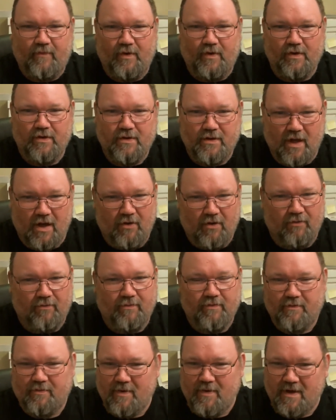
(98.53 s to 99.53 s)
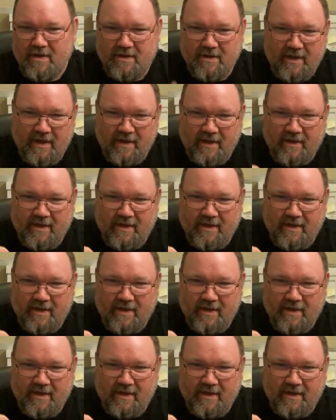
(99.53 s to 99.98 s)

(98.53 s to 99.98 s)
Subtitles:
So especially hit